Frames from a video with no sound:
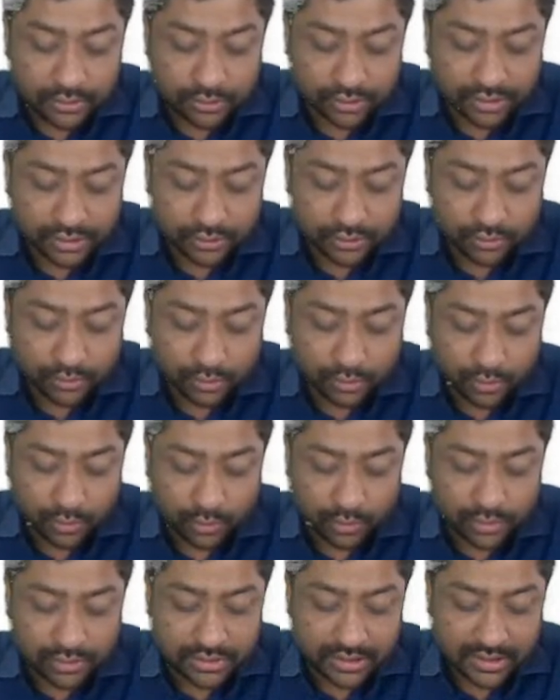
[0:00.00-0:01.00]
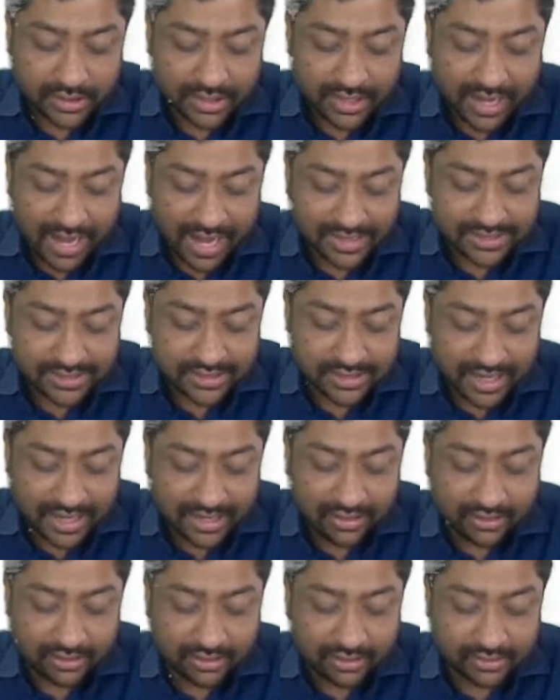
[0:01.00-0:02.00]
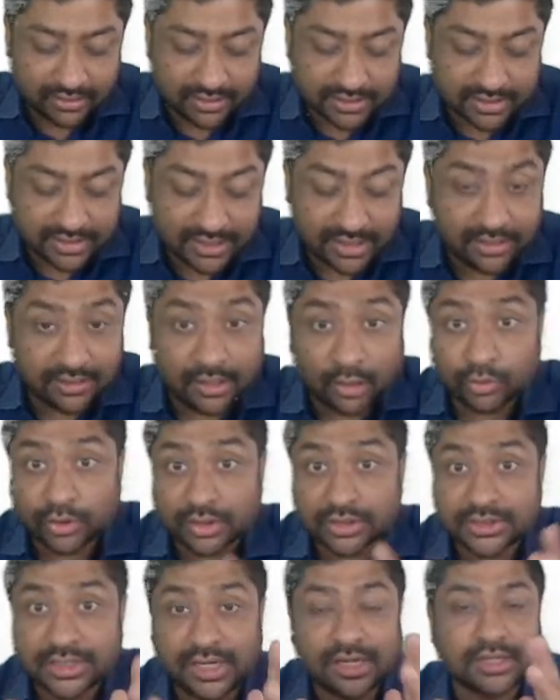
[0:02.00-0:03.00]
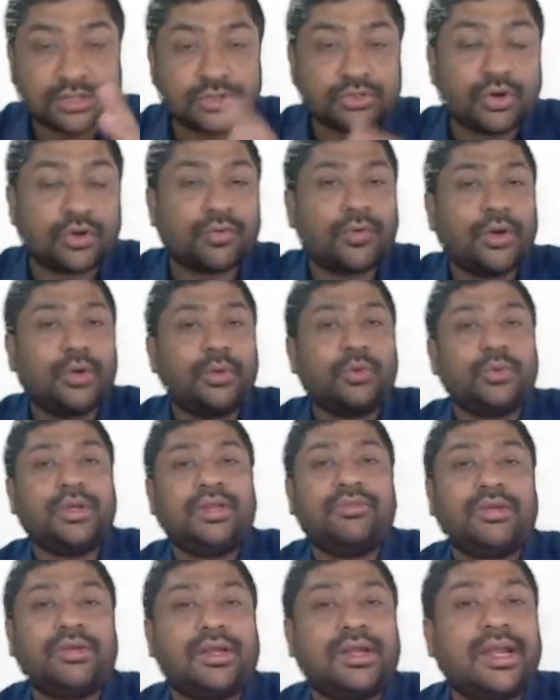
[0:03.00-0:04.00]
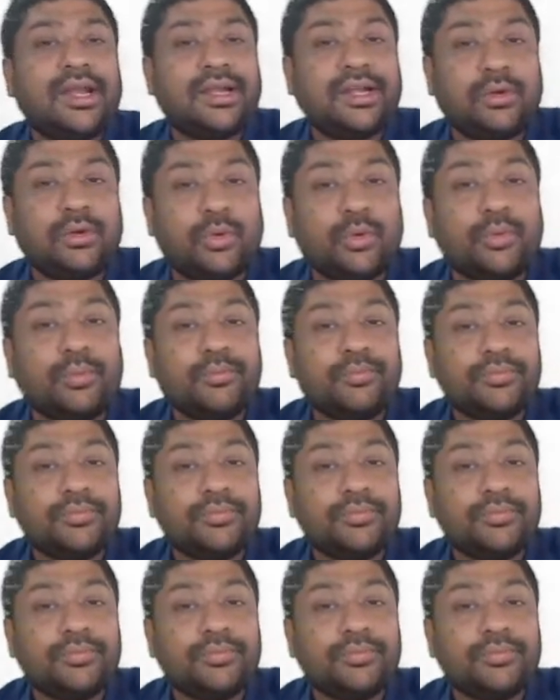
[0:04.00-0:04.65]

So this glucose has entered the cell. Now the cell does not want to leave it, let it go.